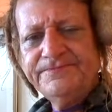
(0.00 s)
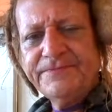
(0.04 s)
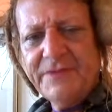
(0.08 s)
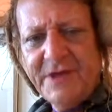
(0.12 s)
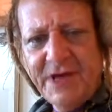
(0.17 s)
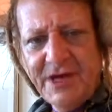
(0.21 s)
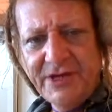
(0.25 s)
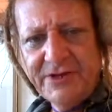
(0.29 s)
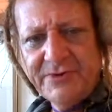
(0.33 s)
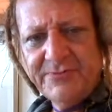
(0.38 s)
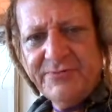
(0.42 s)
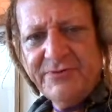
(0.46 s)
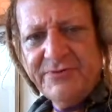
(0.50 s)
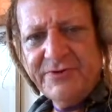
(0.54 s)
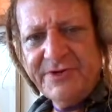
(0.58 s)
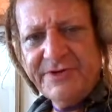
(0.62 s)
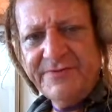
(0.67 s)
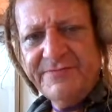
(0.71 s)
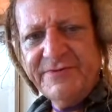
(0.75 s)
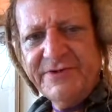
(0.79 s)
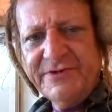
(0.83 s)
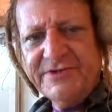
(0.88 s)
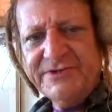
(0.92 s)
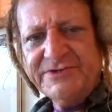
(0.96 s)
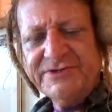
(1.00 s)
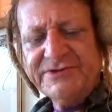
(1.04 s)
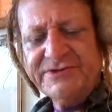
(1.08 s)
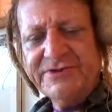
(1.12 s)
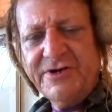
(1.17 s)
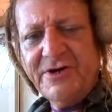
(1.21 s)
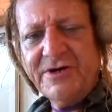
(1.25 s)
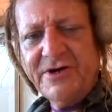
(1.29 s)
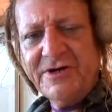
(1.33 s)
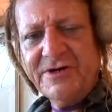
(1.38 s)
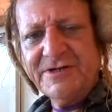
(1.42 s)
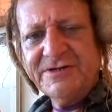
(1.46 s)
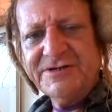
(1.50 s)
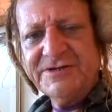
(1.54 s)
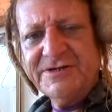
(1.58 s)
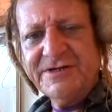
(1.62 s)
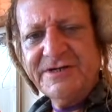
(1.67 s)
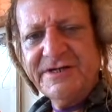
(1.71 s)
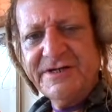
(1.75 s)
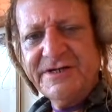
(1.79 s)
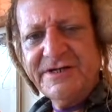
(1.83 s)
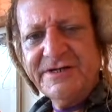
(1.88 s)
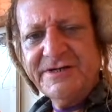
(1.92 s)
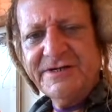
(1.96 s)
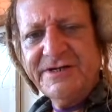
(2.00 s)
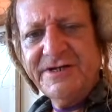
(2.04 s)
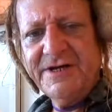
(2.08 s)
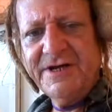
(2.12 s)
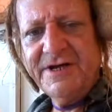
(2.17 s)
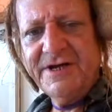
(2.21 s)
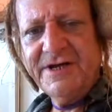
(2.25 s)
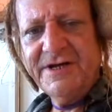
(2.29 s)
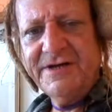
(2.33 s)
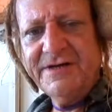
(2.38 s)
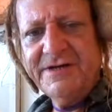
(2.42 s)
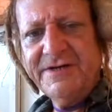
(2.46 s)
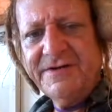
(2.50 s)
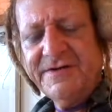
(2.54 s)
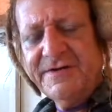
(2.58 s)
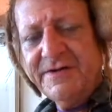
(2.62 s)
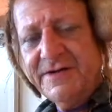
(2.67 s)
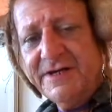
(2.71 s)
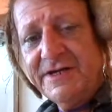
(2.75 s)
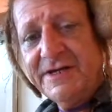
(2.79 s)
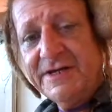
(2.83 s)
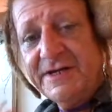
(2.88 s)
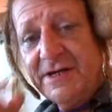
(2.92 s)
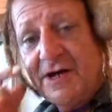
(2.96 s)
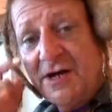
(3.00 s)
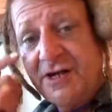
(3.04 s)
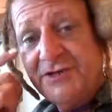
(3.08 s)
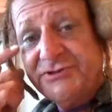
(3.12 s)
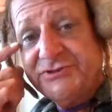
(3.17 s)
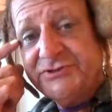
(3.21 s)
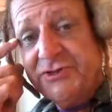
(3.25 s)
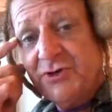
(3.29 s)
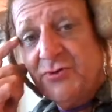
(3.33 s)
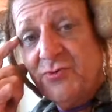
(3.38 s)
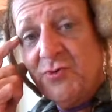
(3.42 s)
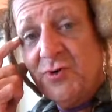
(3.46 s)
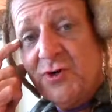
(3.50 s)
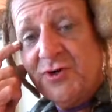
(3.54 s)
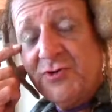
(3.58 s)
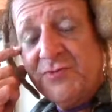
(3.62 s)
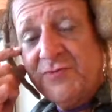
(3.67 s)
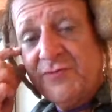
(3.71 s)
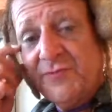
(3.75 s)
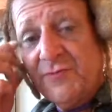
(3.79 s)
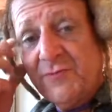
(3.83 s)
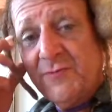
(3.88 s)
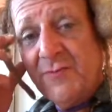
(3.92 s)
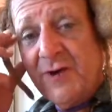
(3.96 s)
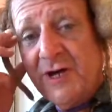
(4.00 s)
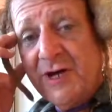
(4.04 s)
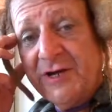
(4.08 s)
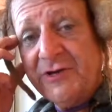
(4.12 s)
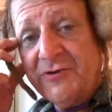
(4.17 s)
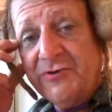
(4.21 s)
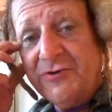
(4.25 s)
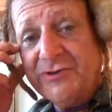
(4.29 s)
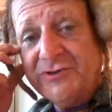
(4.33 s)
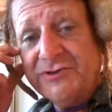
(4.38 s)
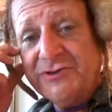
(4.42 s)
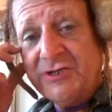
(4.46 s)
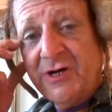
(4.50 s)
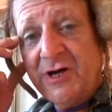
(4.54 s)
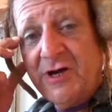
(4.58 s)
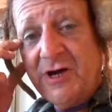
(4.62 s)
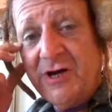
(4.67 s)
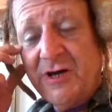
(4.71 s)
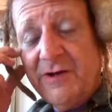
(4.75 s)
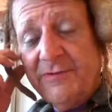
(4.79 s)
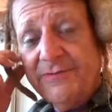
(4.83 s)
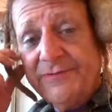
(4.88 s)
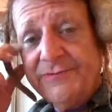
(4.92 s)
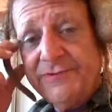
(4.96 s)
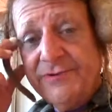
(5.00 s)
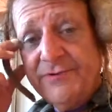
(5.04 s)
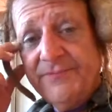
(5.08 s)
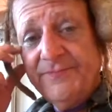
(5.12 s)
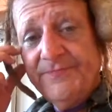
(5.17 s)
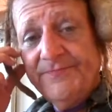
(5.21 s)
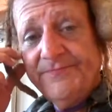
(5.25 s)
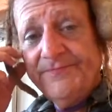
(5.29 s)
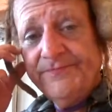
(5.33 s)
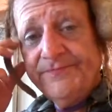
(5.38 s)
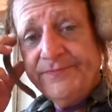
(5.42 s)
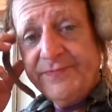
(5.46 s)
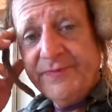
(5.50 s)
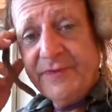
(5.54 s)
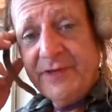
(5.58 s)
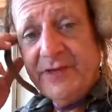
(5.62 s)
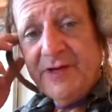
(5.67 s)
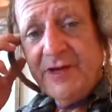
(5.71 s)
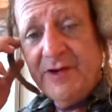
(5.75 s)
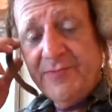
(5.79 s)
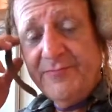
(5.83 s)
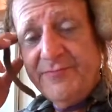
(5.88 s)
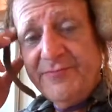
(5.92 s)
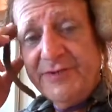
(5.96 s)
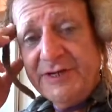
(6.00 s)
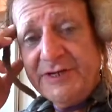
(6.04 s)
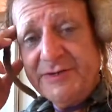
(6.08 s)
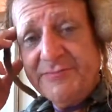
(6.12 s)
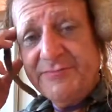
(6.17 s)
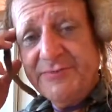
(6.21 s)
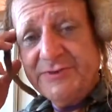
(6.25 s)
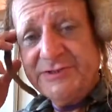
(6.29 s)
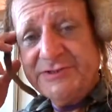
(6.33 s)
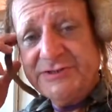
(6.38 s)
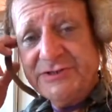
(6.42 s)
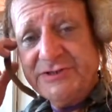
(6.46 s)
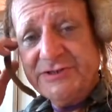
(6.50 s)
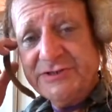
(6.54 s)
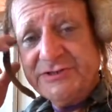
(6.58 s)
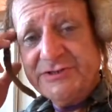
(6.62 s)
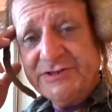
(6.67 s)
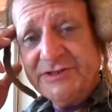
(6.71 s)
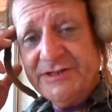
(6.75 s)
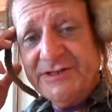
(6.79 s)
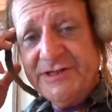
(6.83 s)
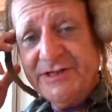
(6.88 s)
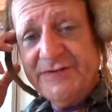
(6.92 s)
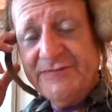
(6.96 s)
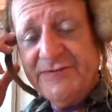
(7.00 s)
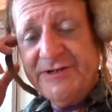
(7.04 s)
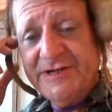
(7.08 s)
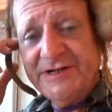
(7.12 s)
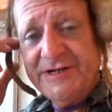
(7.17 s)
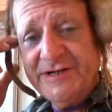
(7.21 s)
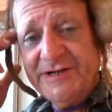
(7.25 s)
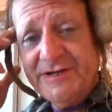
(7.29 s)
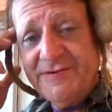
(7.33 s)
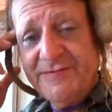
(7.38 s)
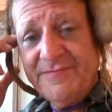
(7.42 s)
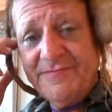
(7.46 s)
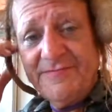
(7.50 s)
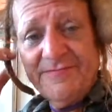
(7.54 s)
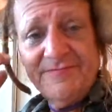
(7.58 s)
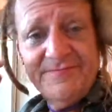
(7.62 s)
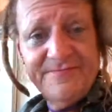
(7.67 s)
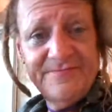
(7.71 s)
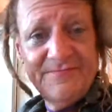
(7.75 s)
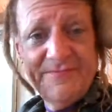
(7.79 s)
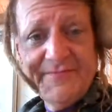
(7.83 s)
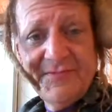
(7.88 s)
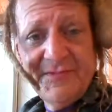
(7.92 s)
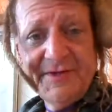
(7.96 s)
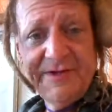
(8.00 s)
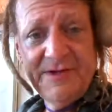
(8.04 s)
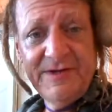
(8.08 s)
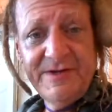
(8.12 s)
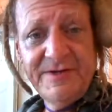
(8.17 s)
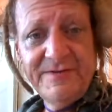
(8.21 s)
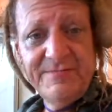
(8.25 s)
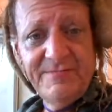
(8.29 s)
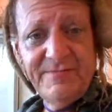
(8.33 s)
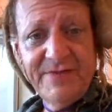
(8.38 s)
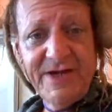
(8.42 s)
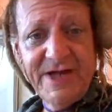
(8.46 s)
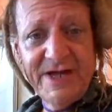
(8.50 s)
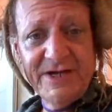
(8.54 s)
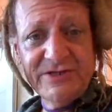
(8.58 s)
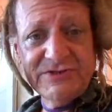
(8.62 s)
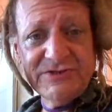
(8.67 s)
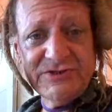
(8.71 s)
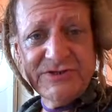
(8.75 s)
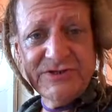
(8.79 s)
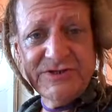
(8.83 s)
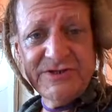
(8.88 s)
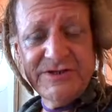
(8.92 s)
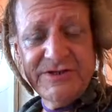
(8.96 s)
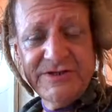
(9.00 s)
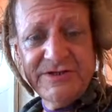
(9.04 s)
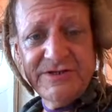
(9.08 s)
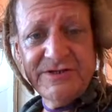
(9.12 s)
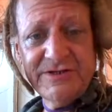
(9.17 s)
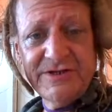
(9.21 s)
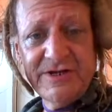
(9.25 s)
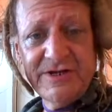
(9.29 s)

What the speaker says: on a previous charge that he had done. He also worked for Microsoft, a big position, living in a mansion in